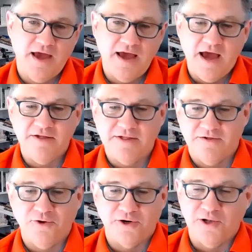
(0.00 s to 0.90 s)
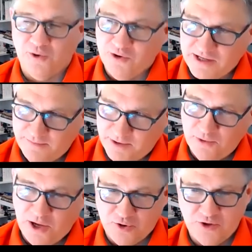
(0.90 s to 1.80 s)
as I started learning
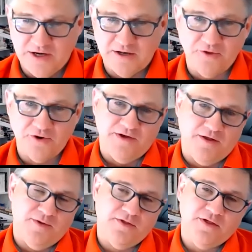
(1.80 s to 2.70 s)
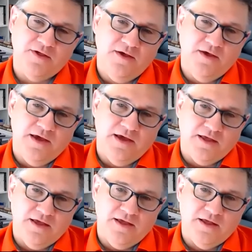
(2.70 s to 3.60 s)
about blockchain and other developments,
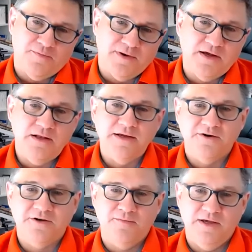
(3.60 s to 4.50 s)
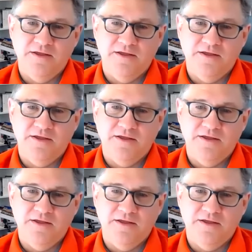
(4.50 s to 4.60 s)
it's been clear to me